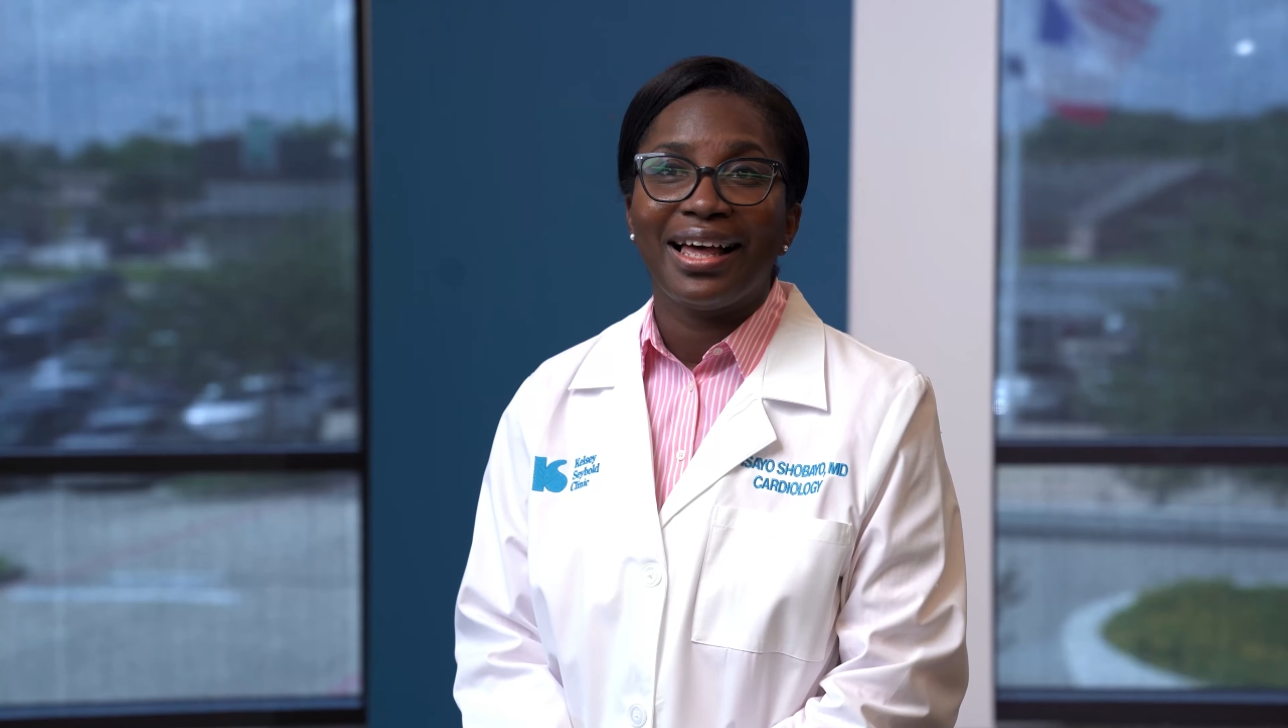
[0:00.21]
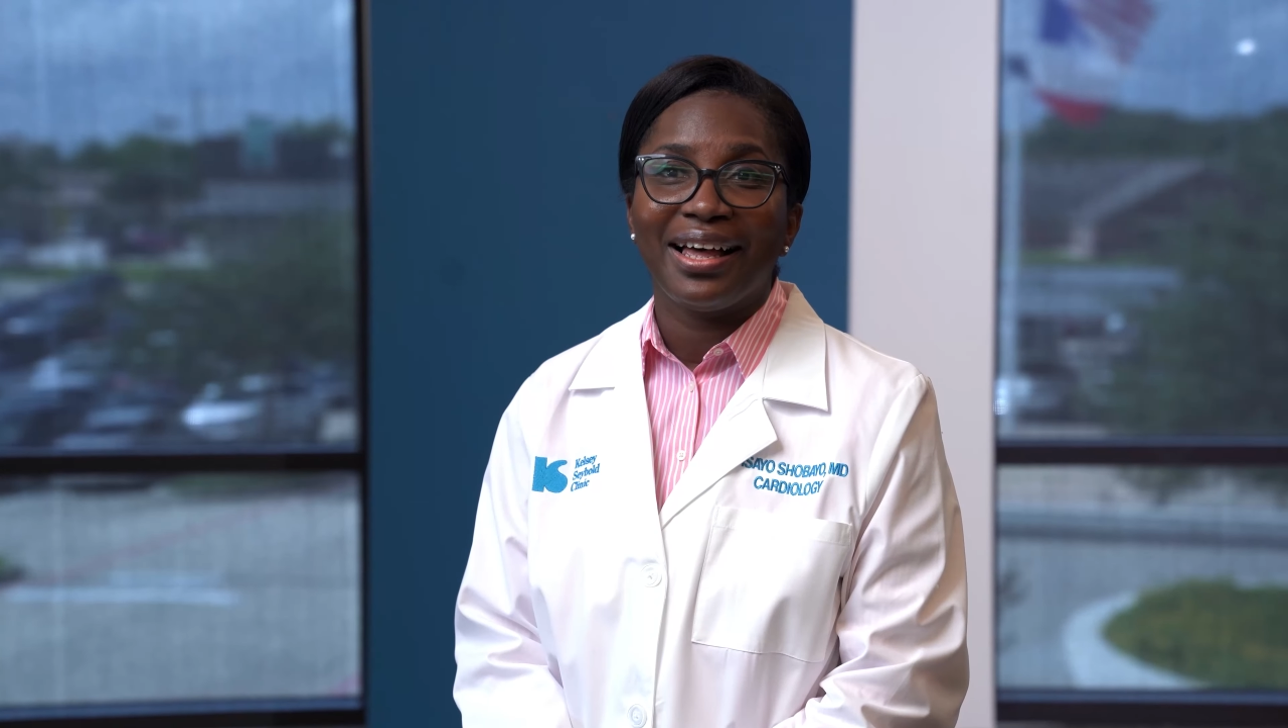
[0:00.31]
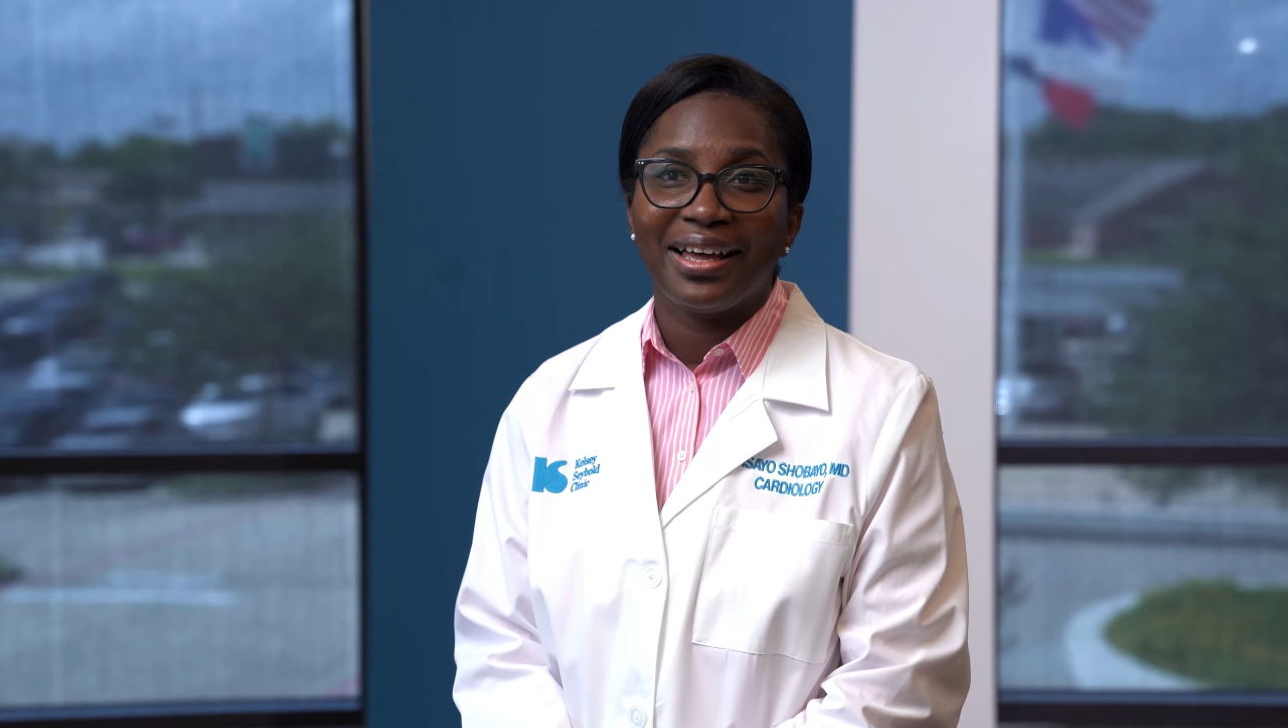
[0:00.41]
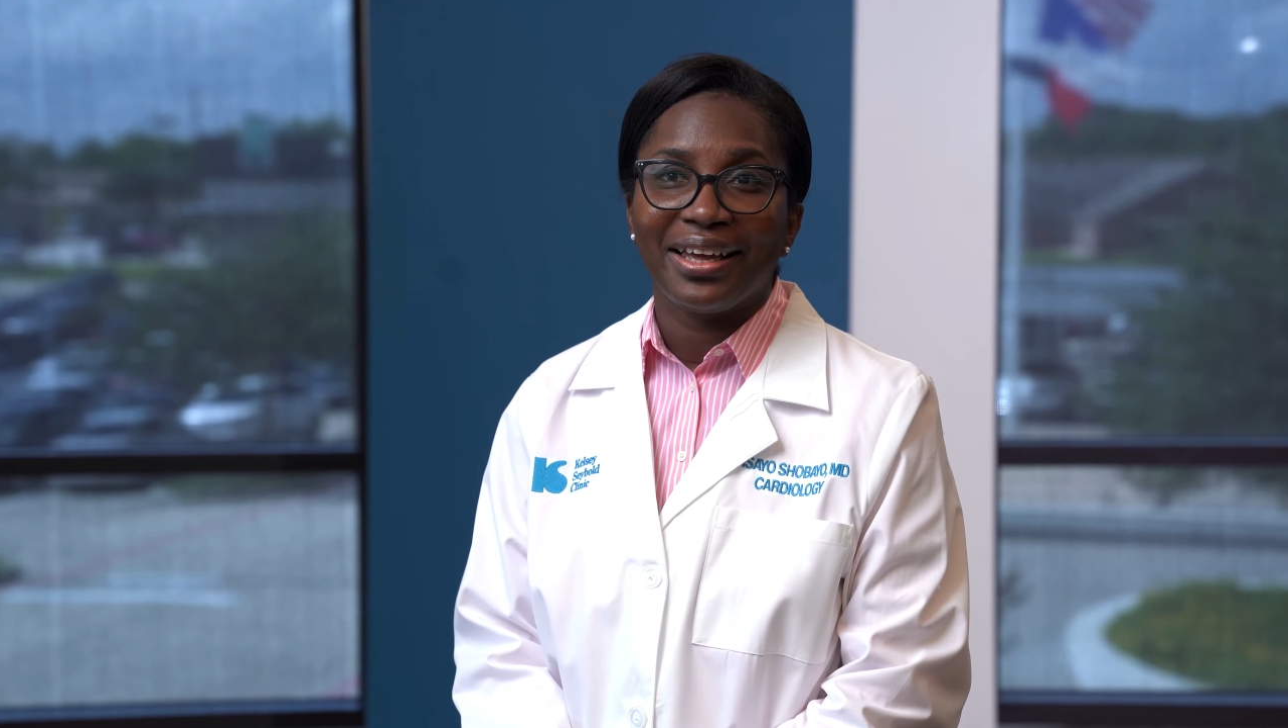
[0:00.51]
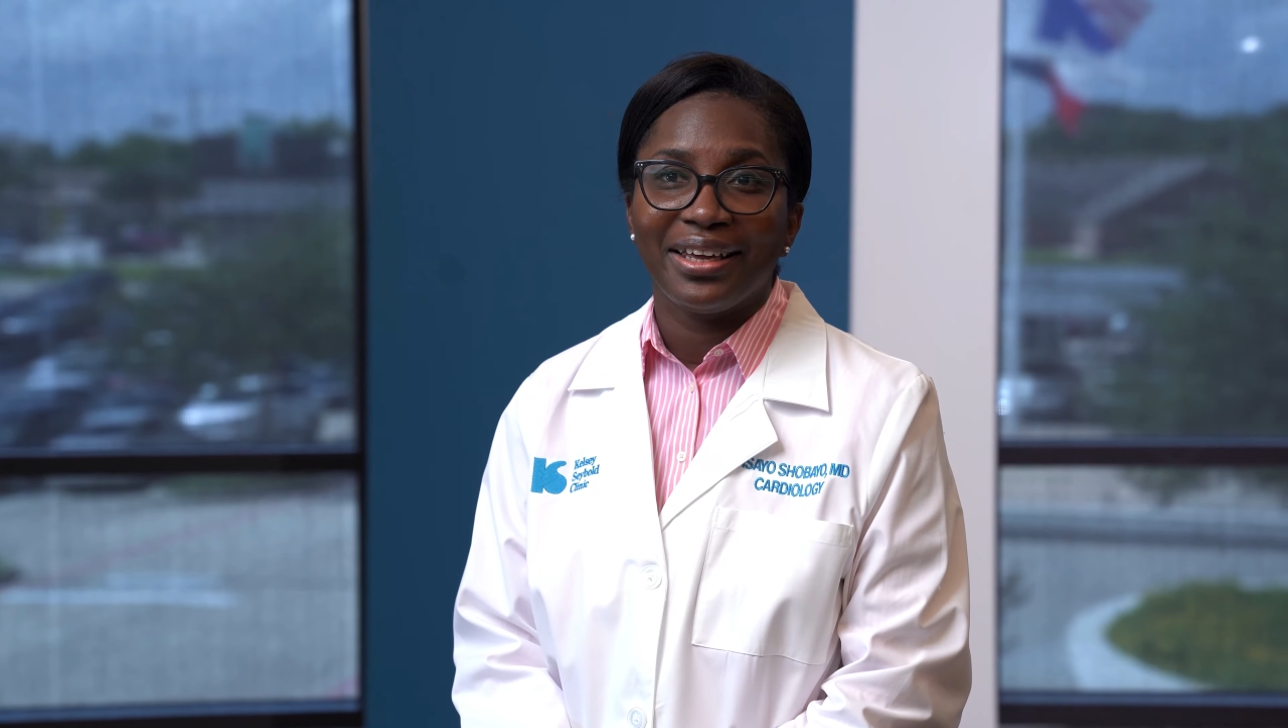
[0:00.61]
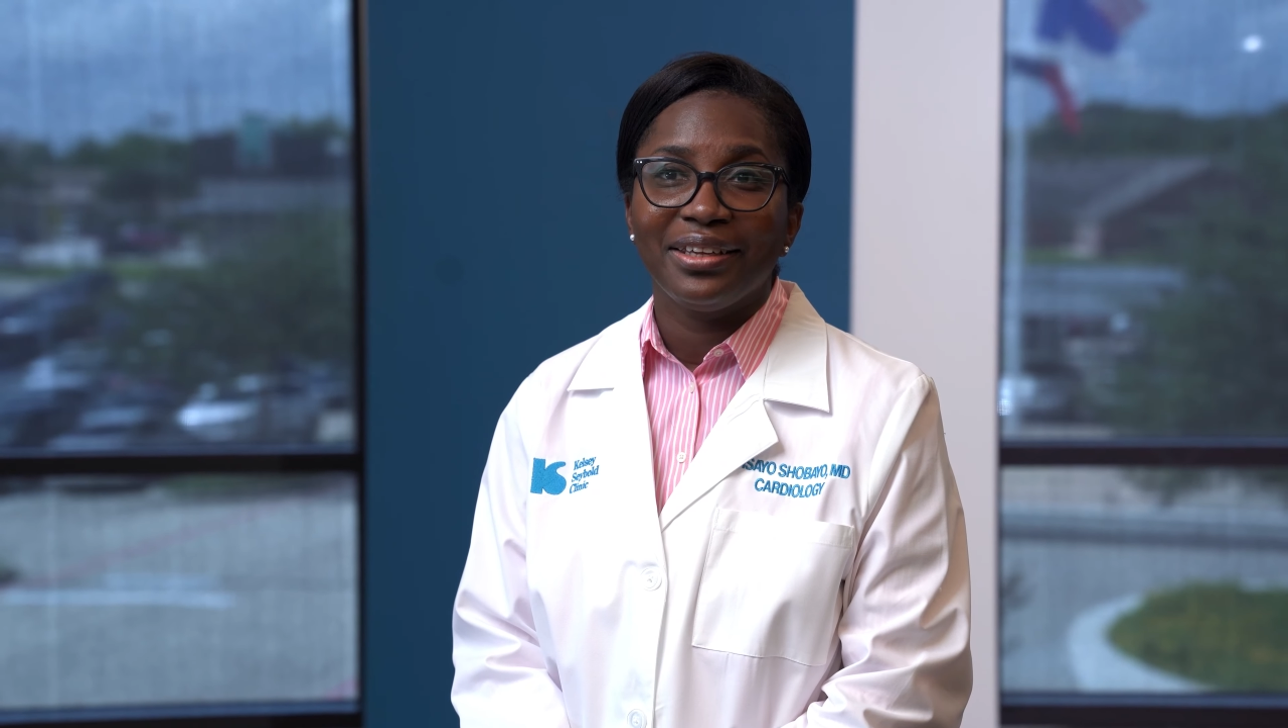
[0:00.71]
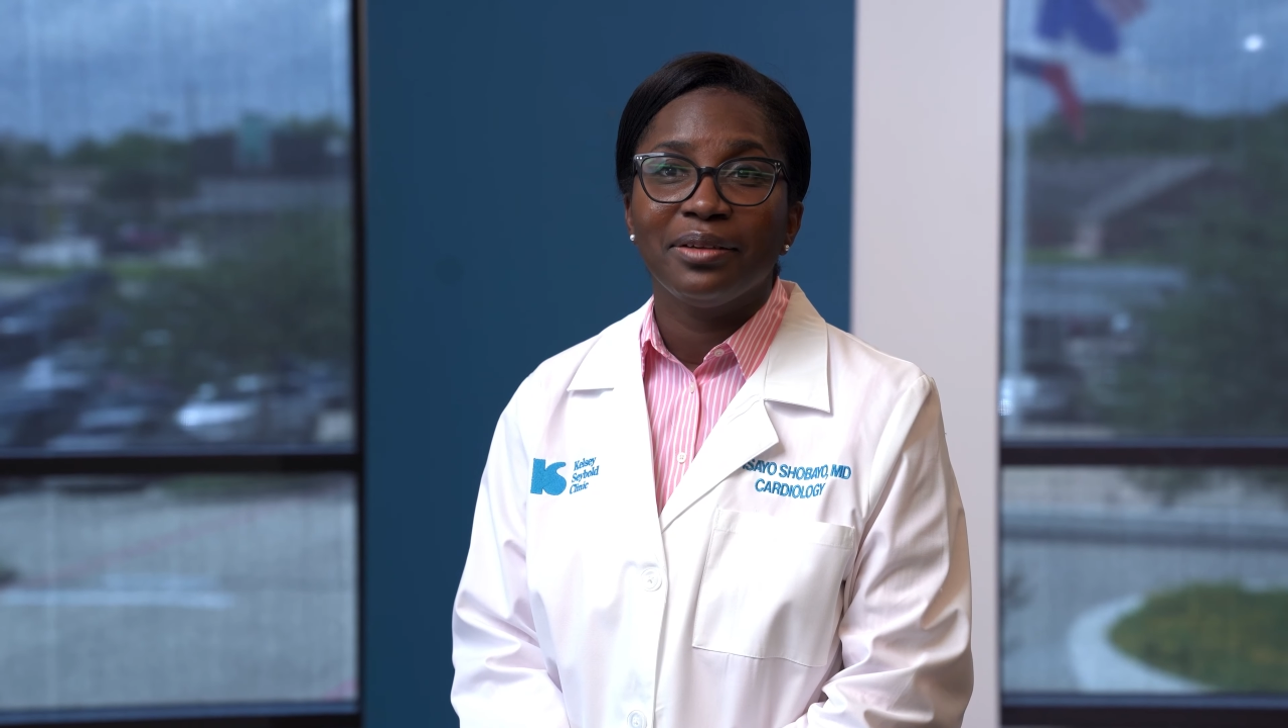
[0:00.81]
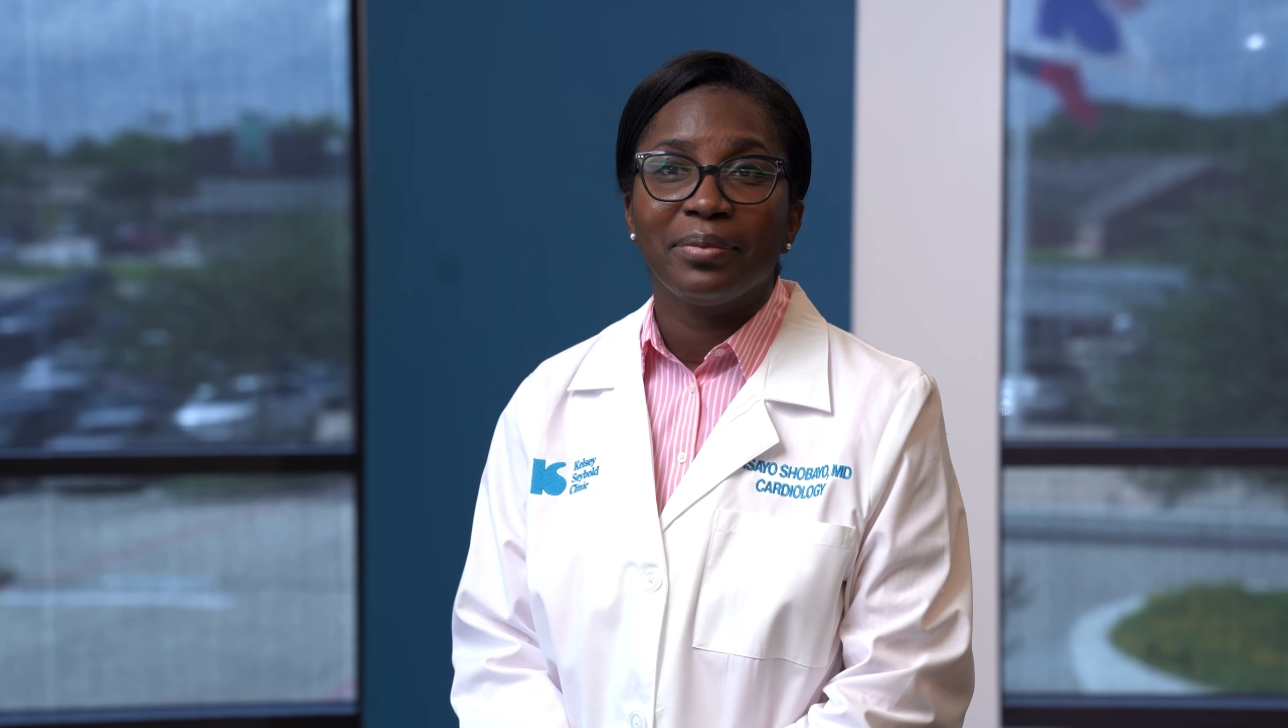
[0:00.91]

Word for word: Hi,